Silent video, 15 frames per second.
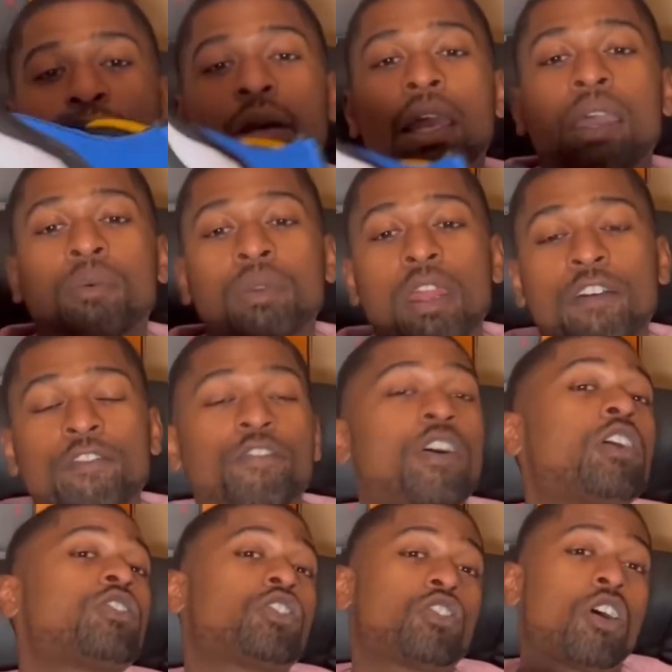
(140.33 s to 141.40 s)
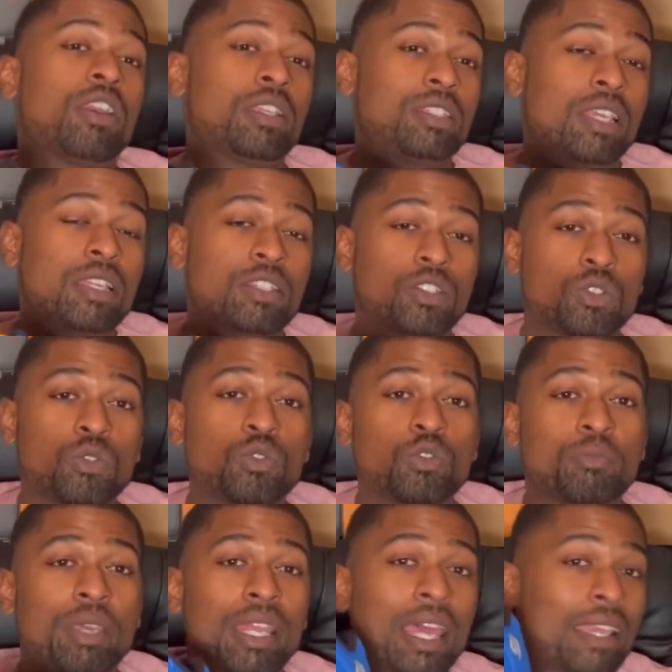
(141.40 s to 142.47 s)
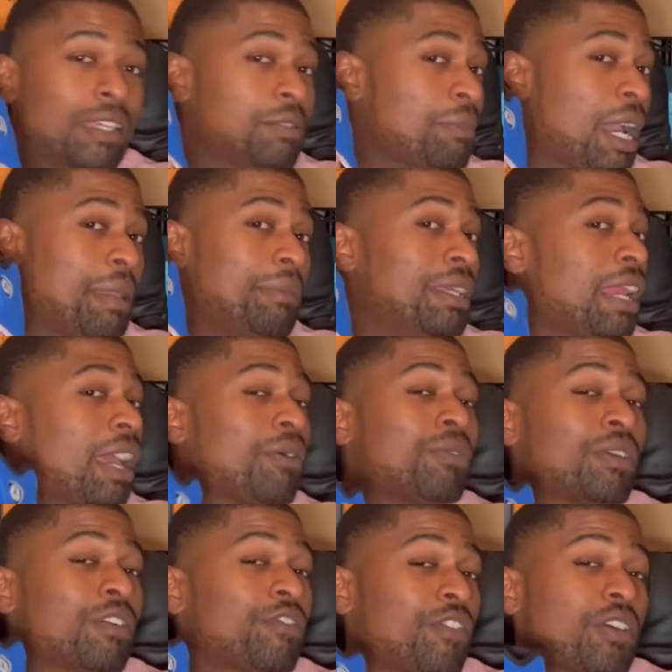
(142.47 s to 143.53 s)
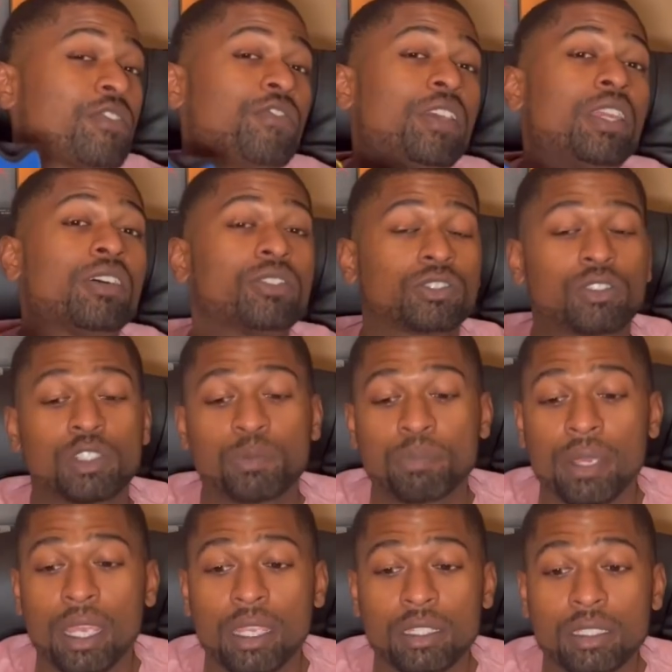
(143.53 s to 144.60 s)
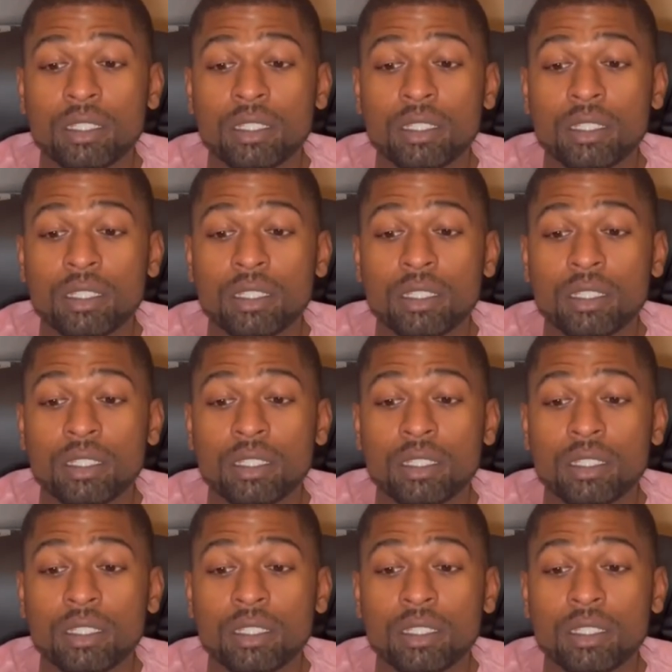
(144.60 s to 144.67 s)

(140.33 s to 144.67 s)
man. When I first started selling shoes, man, like it might be like one of the first videos on this page.